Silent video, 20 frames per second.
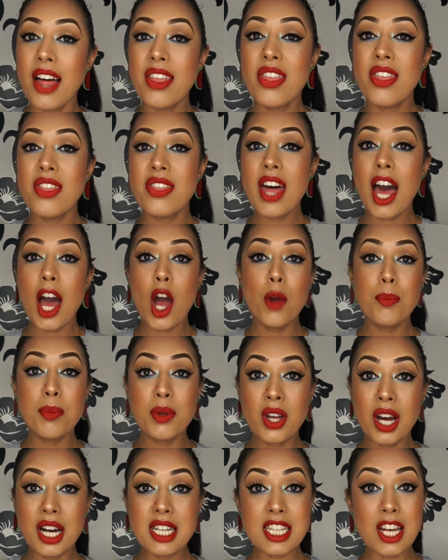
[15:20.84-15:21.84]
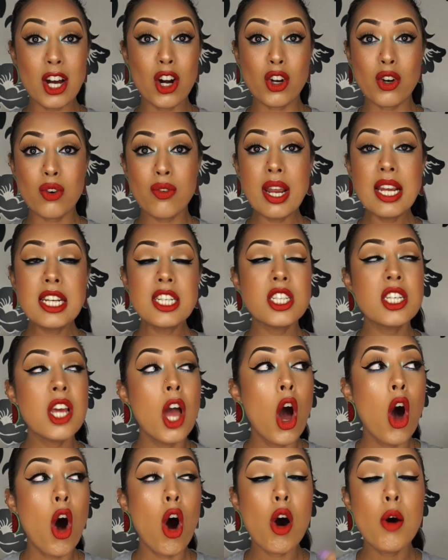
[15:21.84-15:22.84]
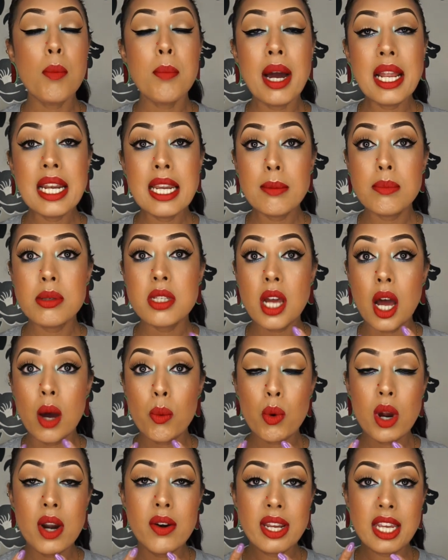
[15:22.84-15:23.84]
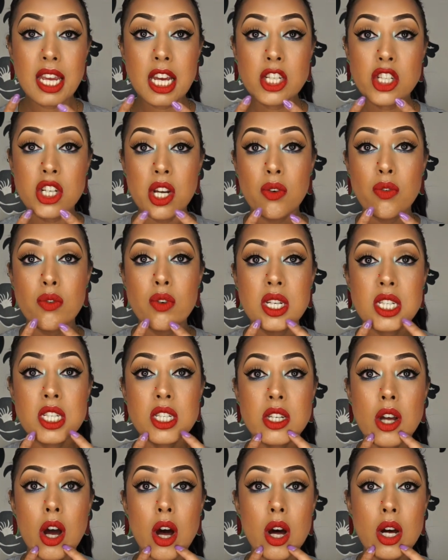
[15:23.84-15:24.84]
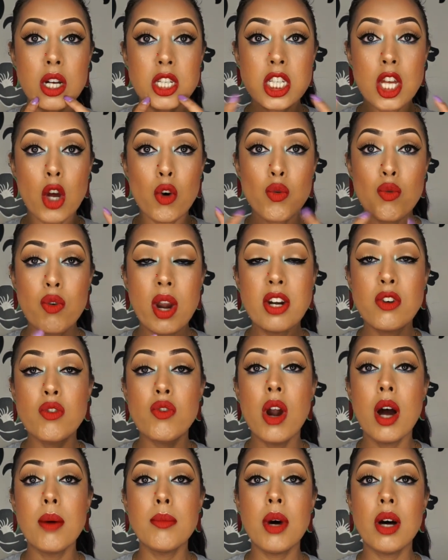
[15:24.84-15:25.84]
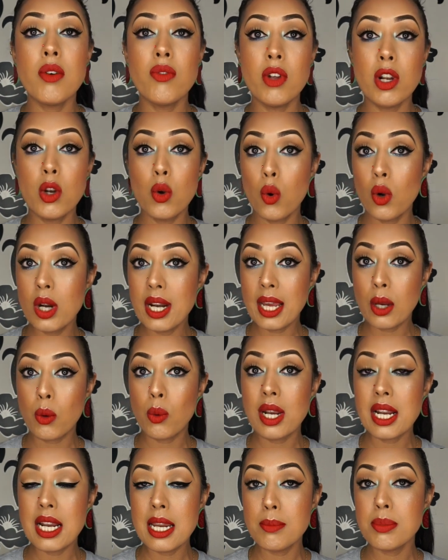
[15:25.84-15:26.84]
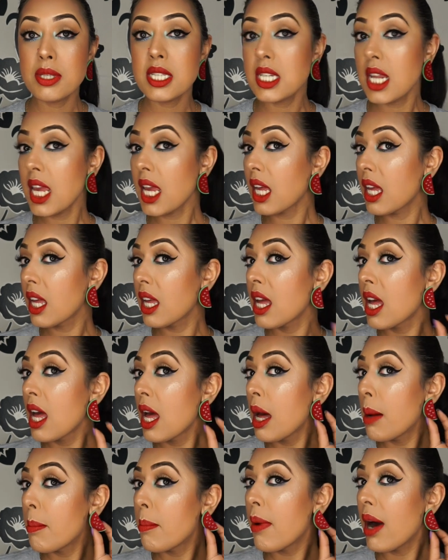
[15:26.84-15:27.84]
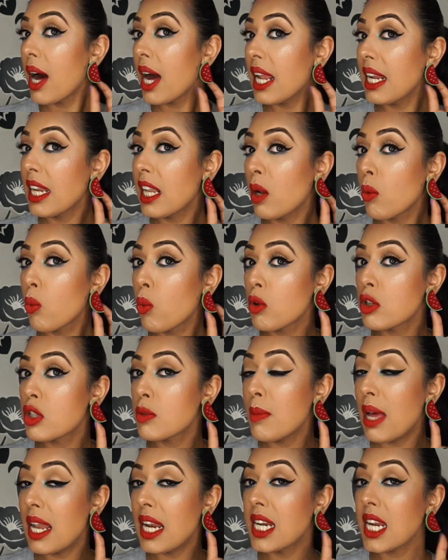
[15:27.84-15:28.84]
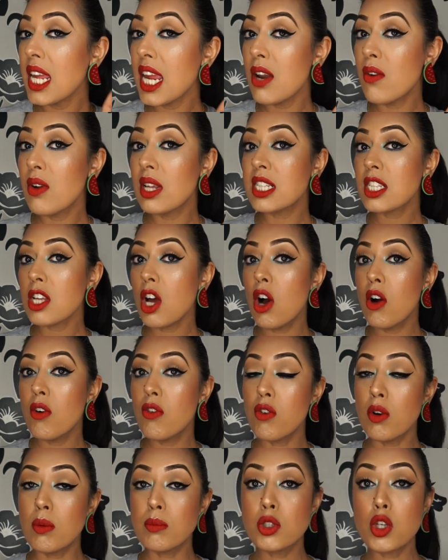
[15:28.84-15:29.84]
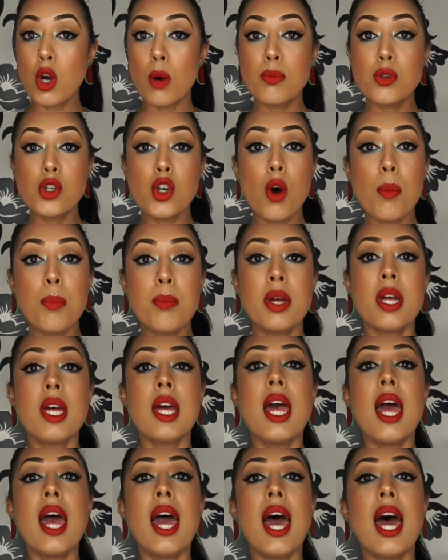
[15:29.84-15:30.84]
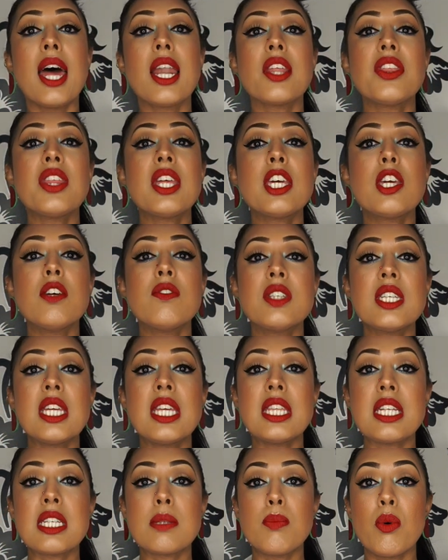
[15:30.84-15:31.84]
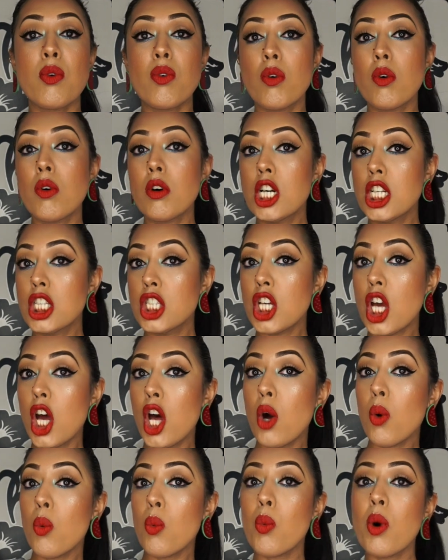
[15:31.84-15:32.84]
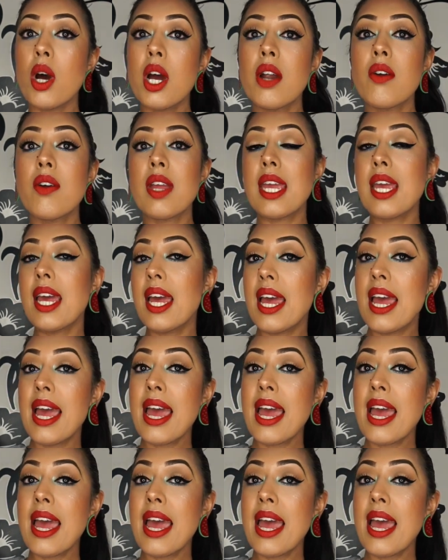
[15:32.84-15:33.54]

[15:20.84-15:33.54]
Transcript: Other than that, I hope you guys are great. On my lips, I'm wearing Jeffree Star's Red Rum Velour Liquid Lipstick. My little watermelon earrings are from Topshop. And I think you've seen this before. Don't worry.